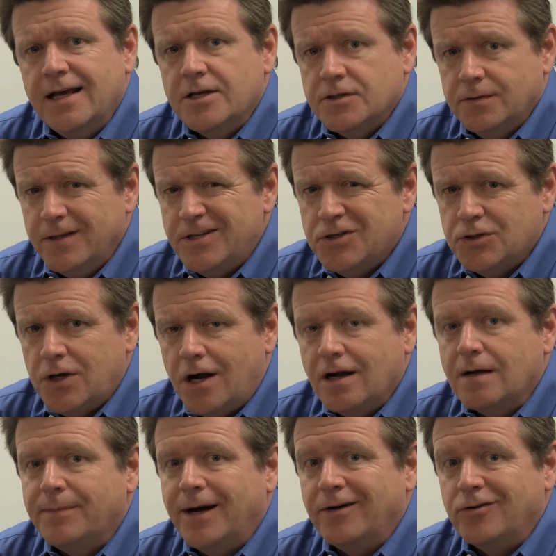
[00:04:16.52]
So let's talk
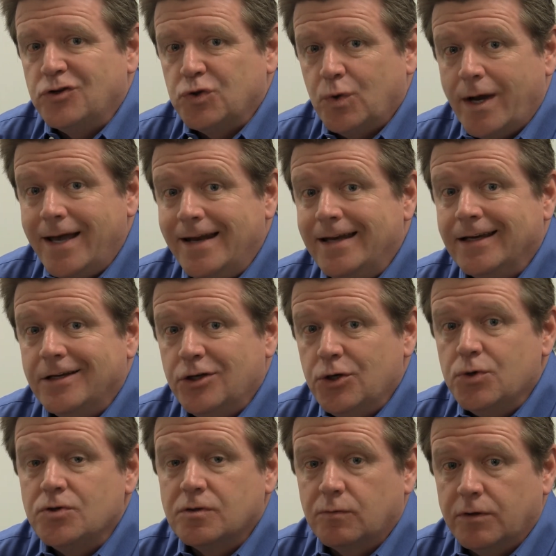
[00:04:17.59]
about training a
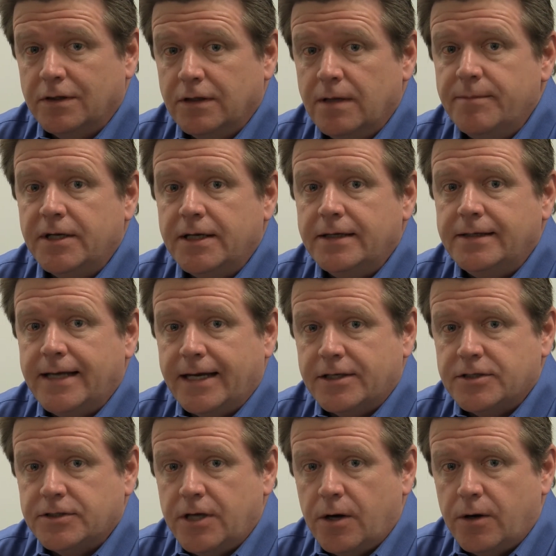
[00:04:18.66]
user with limited
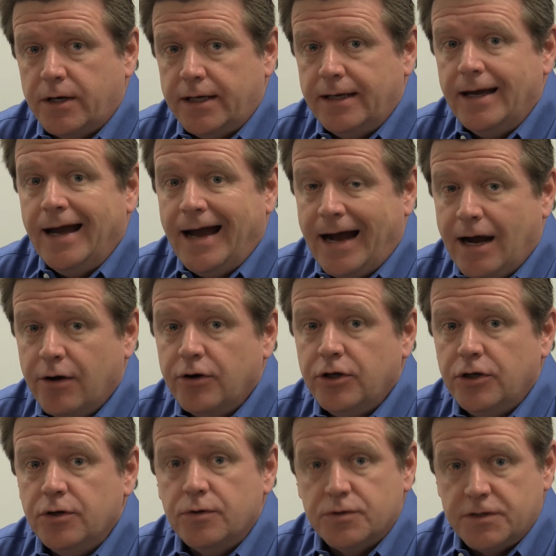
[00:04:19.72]
dexterity how to
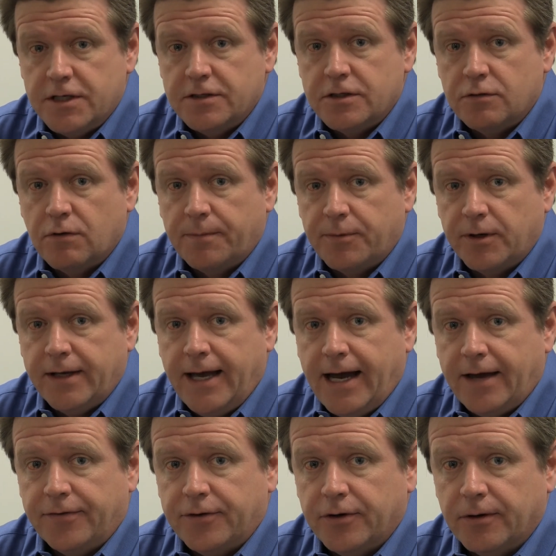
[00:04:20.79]
use EZ Gripper
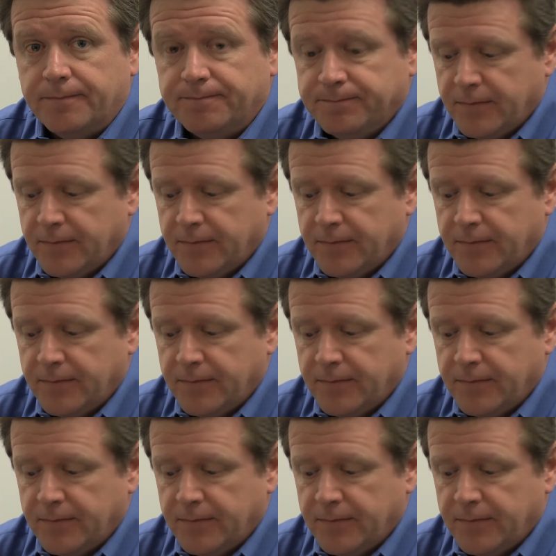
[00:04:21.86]
catheter.